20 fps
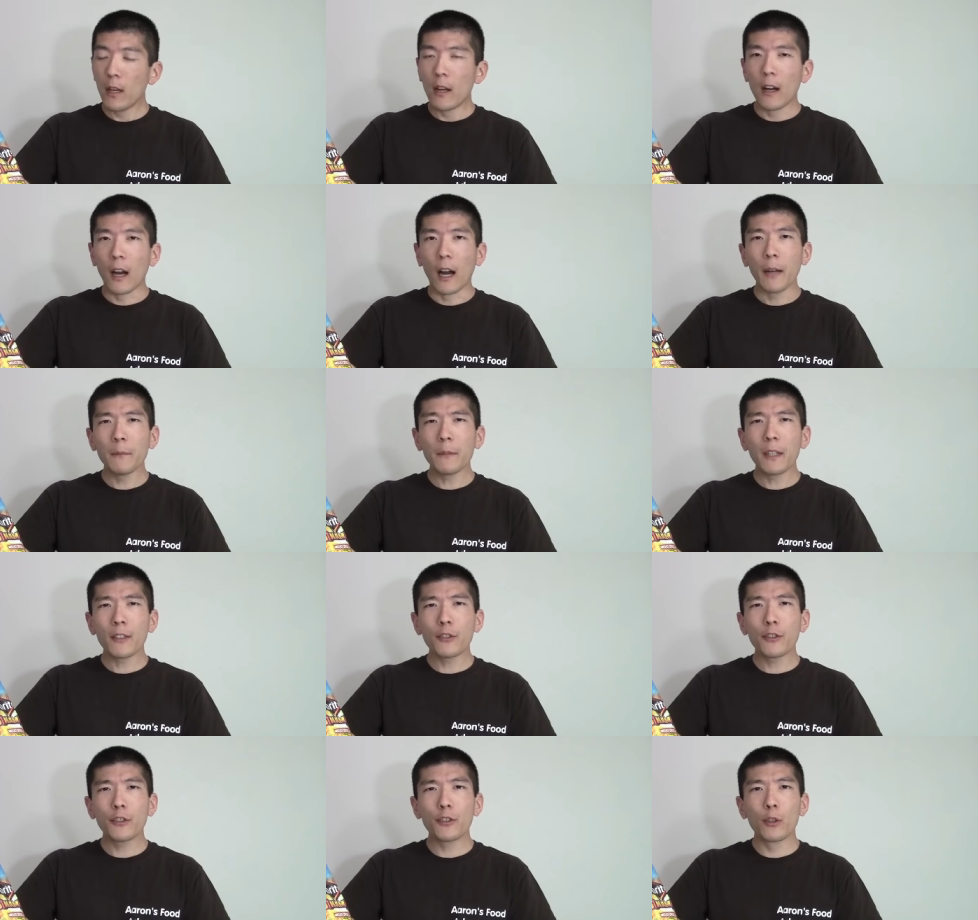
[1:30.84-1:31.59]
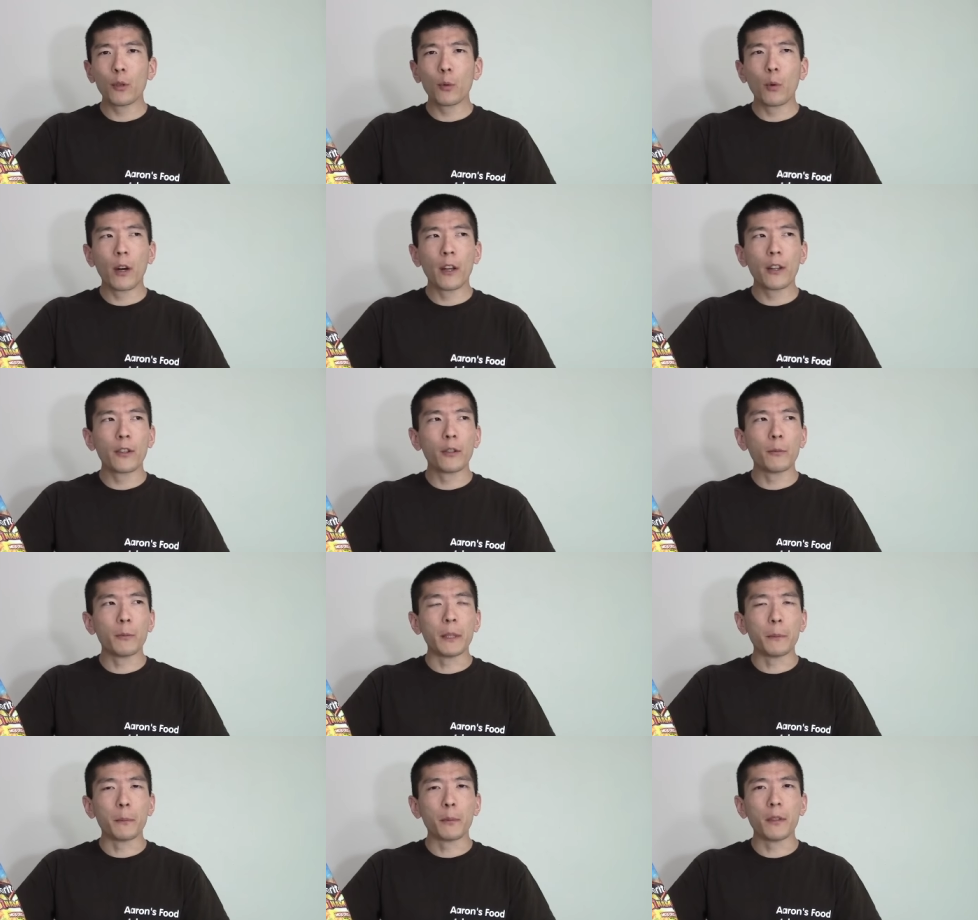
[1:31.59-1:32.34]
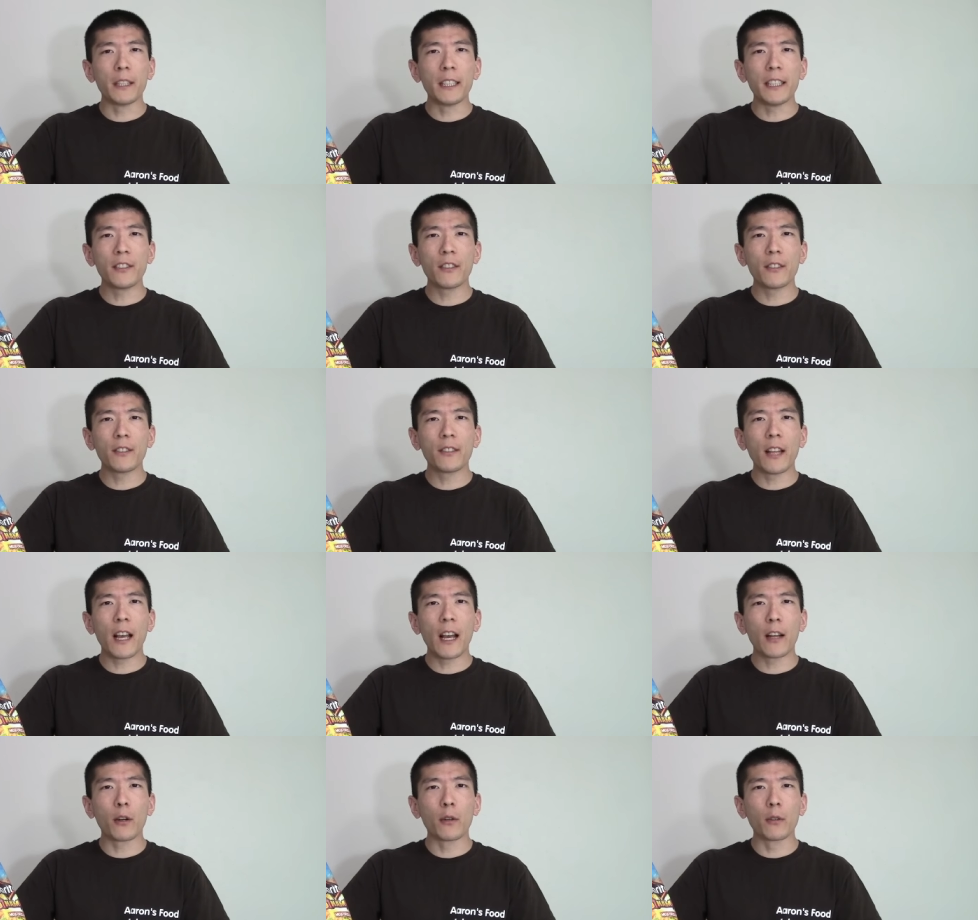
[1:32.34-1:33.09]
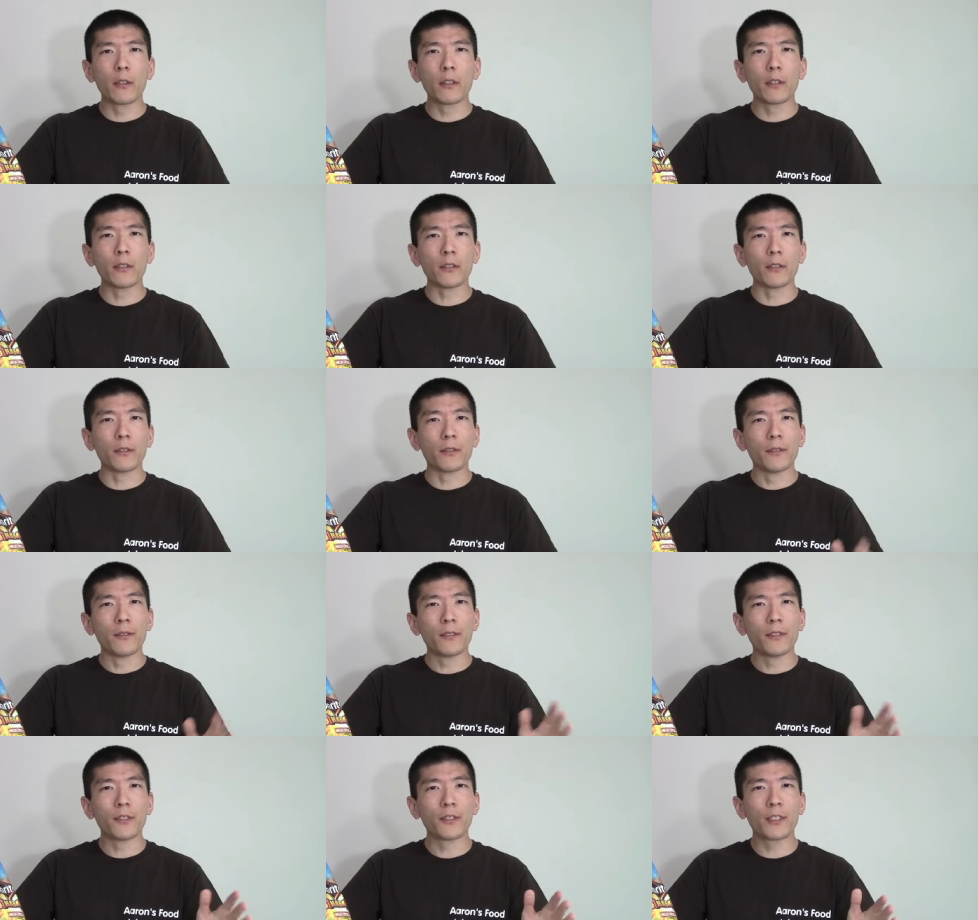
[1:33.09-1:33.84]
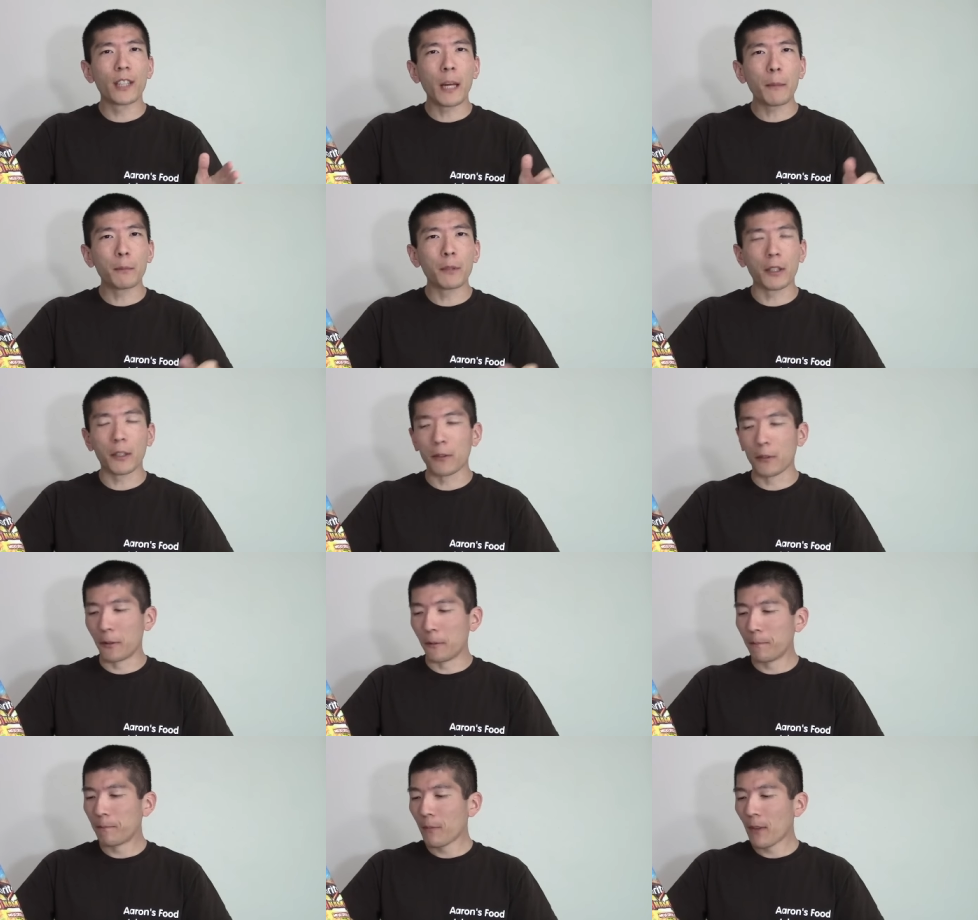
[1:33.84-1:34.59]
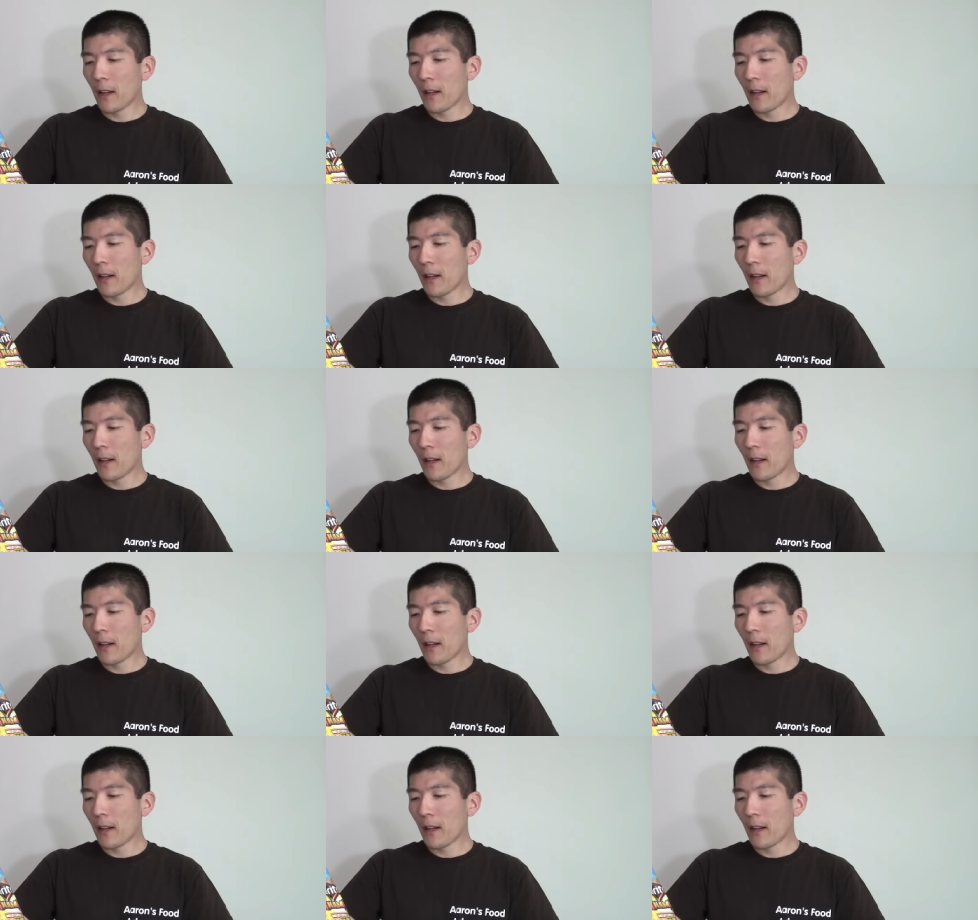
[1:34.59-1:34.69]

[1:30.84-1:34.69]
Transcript: I'm not sure whether to be pleased at that or a little skeptical.